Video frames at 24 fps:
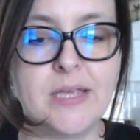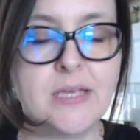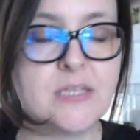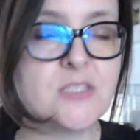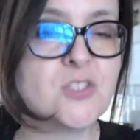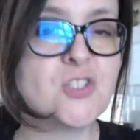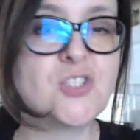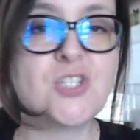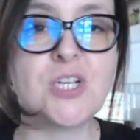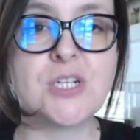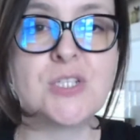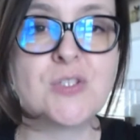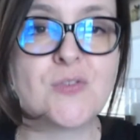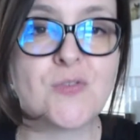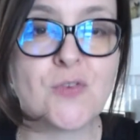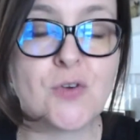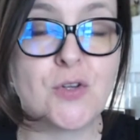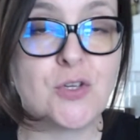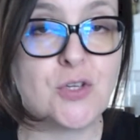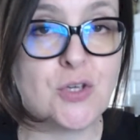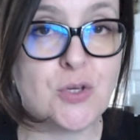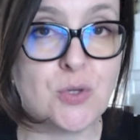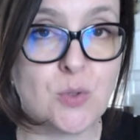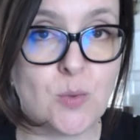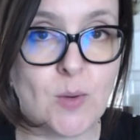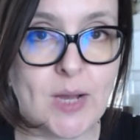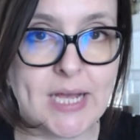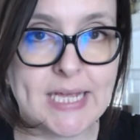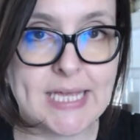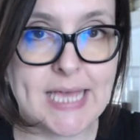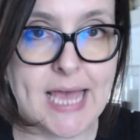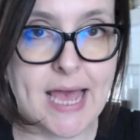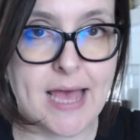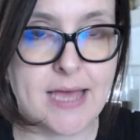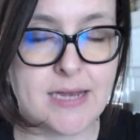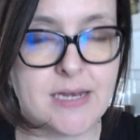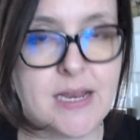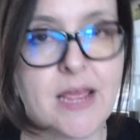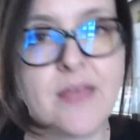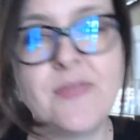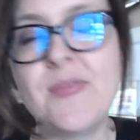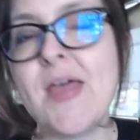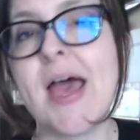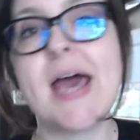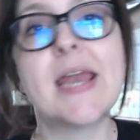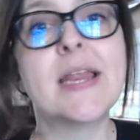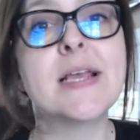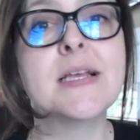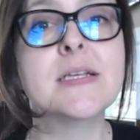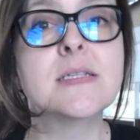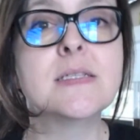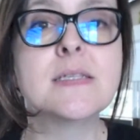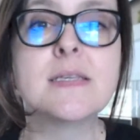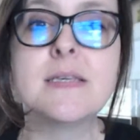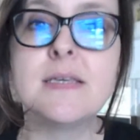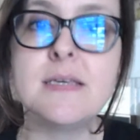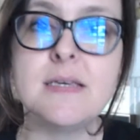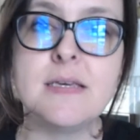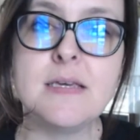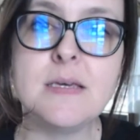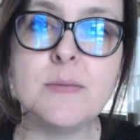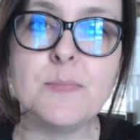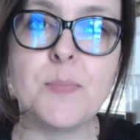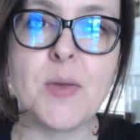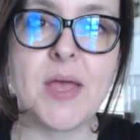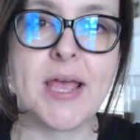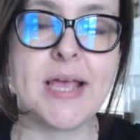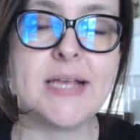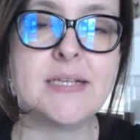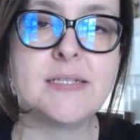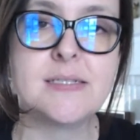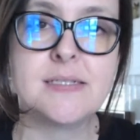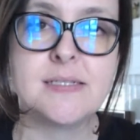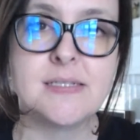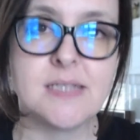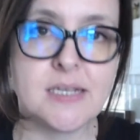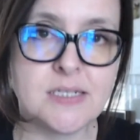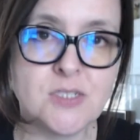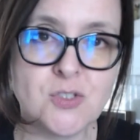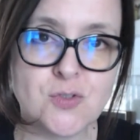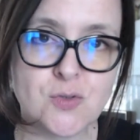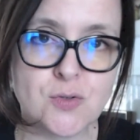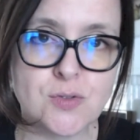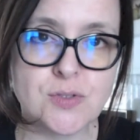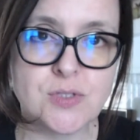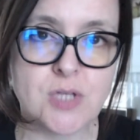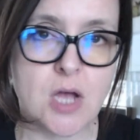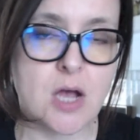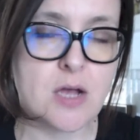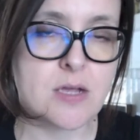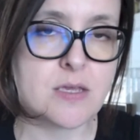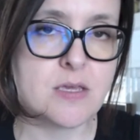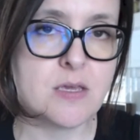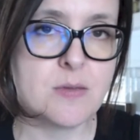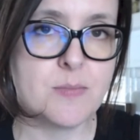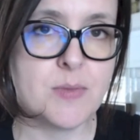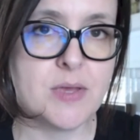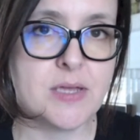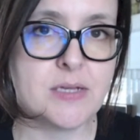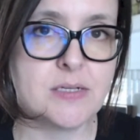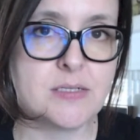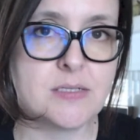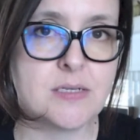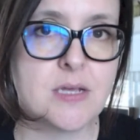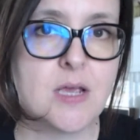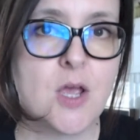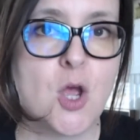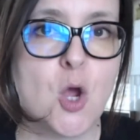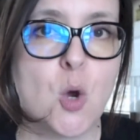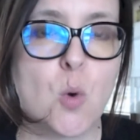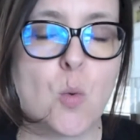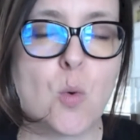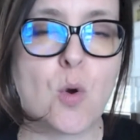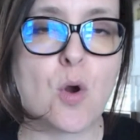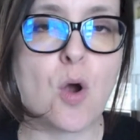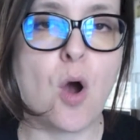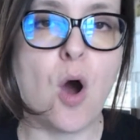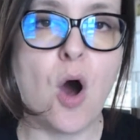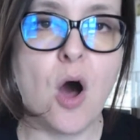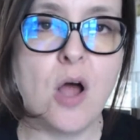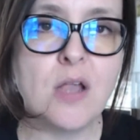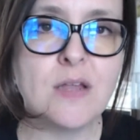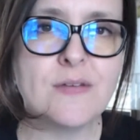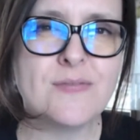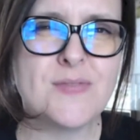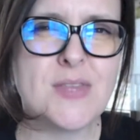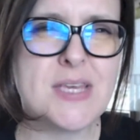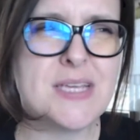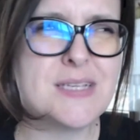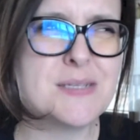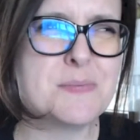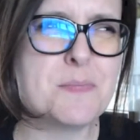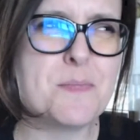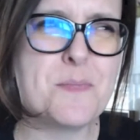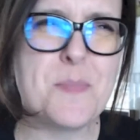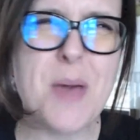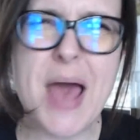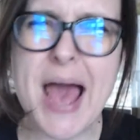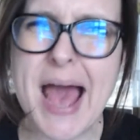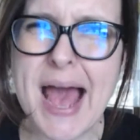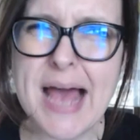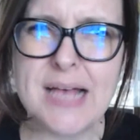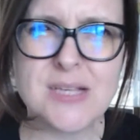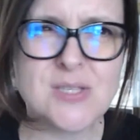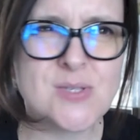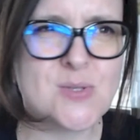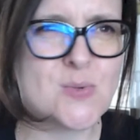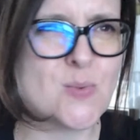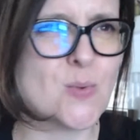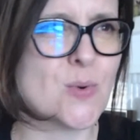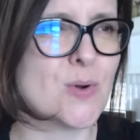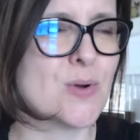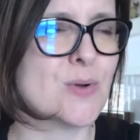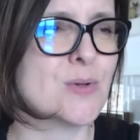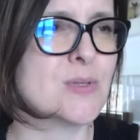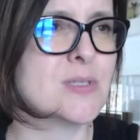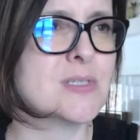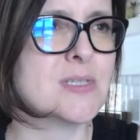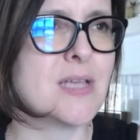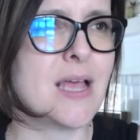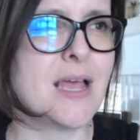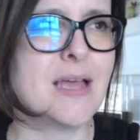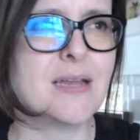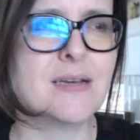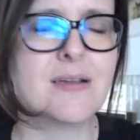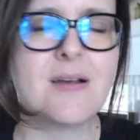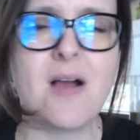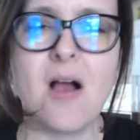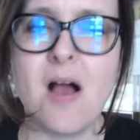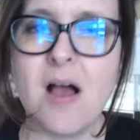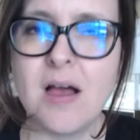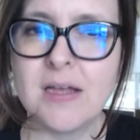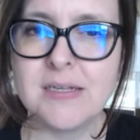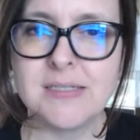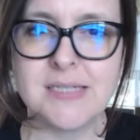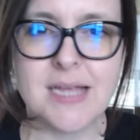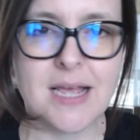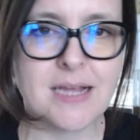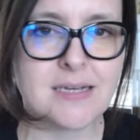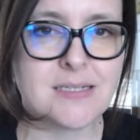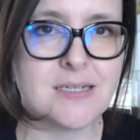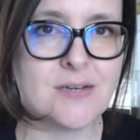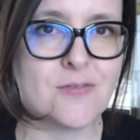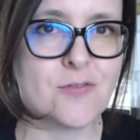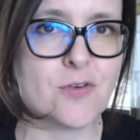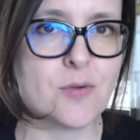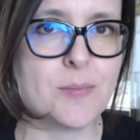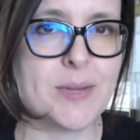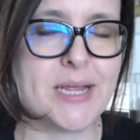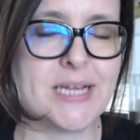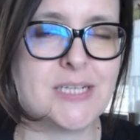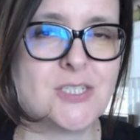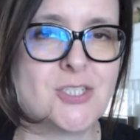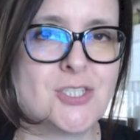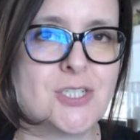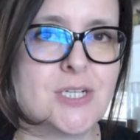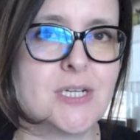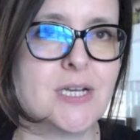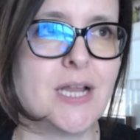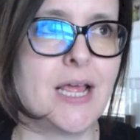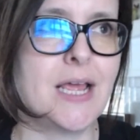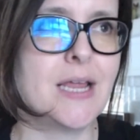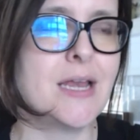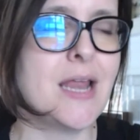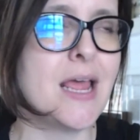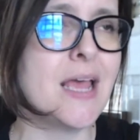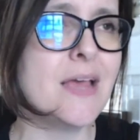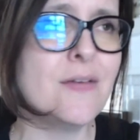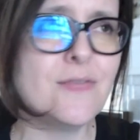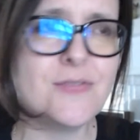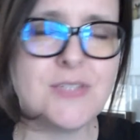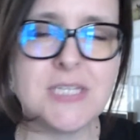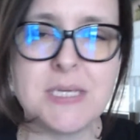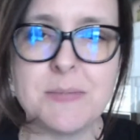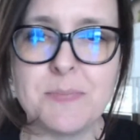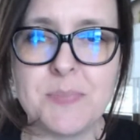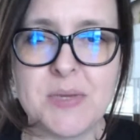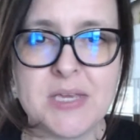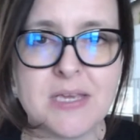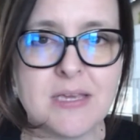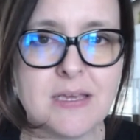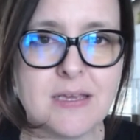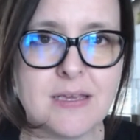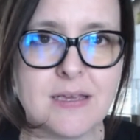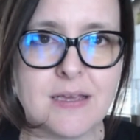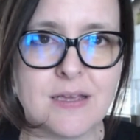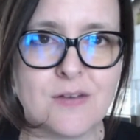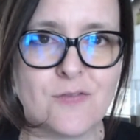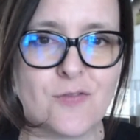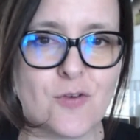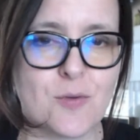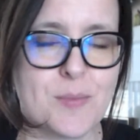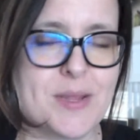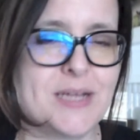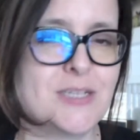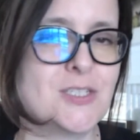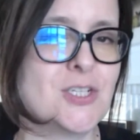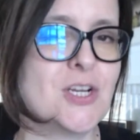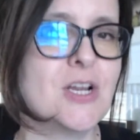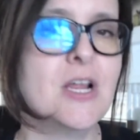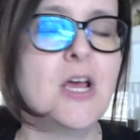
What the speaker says: just for you again, and that is keep a central document where all of these passwords and contact information and FTP information,